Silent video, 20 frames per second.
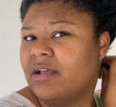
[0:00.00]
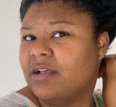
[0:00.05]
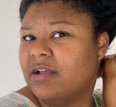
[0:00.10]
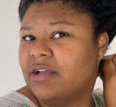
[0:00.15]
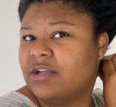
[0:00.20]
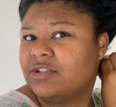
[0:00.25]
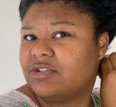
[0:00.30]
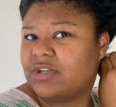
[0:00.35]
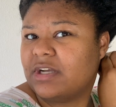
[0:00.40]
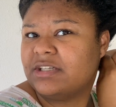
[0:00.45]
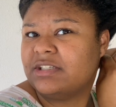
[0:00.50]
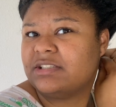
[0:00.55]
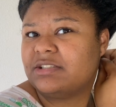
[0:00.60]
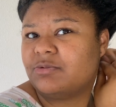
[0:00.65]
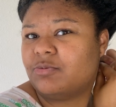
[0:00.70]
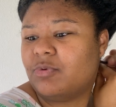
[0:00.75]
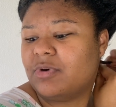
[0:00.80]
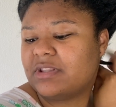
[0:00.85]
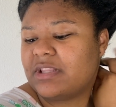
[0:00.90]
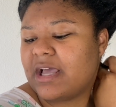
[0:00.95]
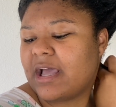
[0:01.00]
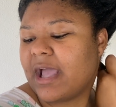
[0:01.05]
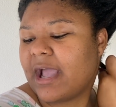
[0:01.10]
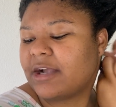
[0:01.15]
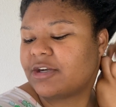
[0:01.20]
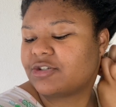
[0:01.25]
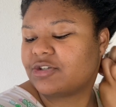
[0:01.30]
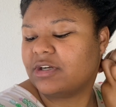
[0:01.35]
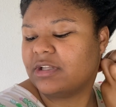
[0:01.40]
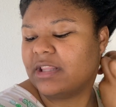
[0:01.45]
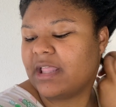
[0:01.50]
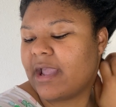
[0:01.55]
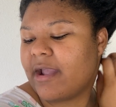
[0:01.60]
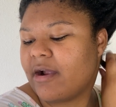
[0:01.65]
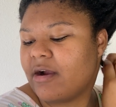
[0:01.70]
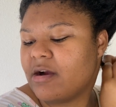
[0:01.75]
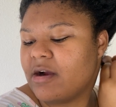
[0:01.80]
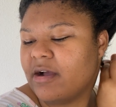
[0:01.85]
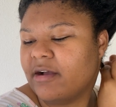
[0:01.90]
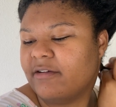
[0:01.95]
So I just want that extra layer
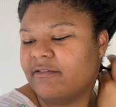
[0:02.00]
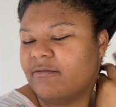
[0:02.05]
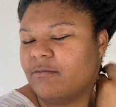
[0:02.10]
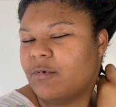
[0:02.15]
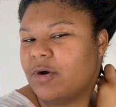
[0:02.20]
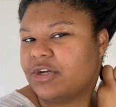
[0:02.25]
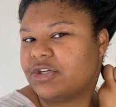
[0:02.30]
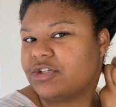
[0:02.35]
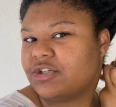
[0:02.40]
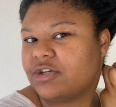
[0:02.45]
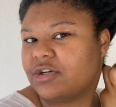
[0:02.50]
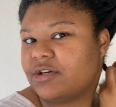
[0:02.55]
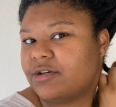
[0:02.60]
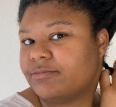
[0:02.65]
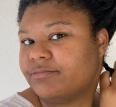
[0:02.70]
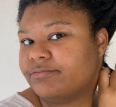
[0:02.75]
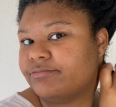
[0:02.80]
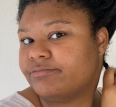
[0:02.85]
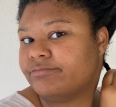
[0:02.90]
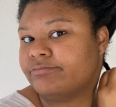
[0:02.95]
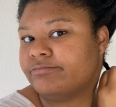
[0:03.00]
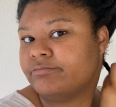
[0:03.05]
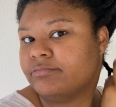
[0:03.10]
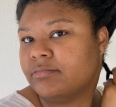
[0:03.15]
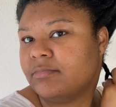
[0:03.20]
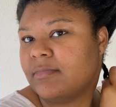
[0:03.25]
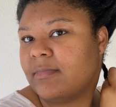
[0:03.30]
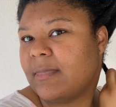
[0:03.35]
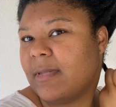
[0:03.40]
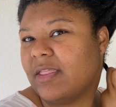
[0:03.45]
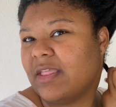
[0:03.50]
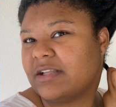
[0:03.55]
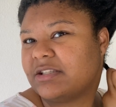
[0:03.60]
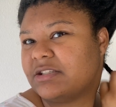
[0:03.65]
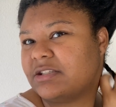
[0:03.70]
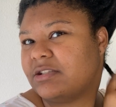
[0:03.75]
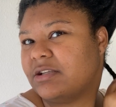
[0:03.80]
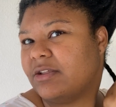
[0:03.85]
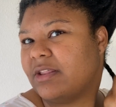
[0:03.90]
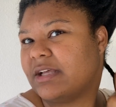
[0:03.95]
of moisture. And that's
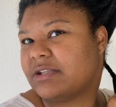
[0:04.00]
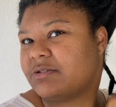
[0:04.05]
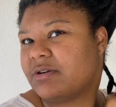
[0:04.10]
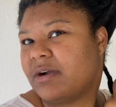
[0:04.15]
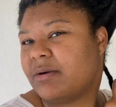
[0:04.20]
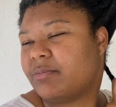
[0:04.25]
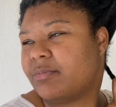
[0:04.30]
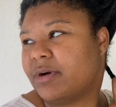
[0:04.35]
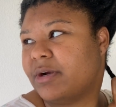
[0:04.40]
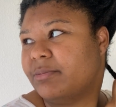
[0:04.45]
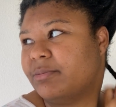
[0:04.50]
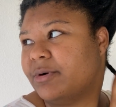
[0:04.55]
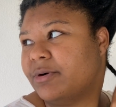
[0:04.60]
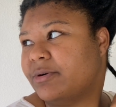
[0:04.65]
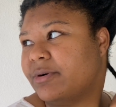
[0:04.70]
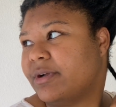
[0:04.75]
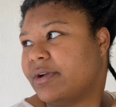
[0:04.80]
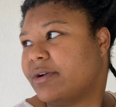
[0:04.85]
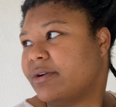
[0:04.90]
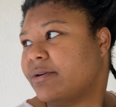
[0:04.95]
why I'm pre-pooing.